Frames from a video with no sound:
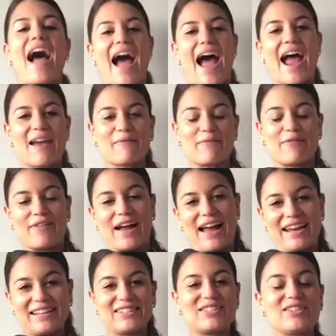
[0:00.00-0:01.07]
I'm
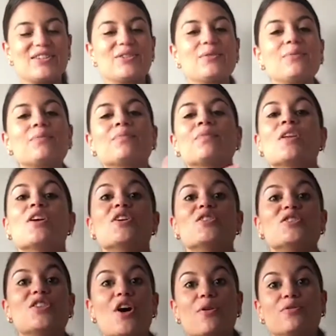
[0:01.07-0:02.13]
fine too.
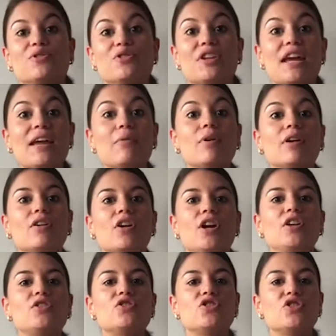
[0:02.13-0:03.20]
So today we're
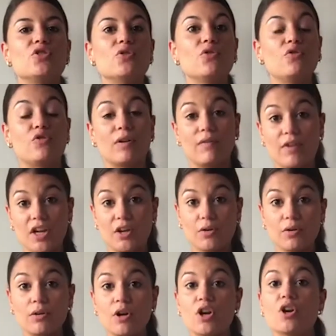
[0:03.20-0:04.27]
going to
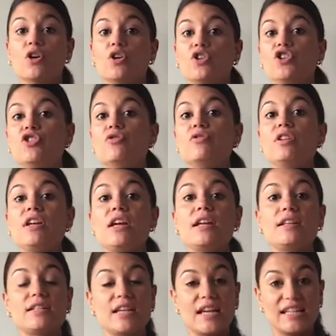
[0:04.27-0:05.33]
review
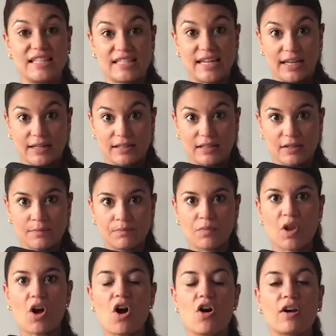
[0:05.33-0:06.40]
Unit 6.
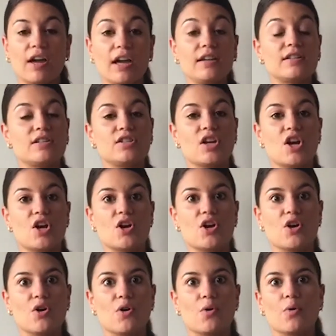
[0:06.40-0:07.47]
Okay,
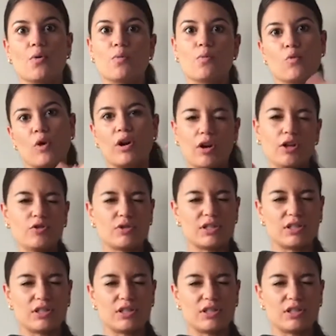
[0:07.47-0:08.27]
so we're going to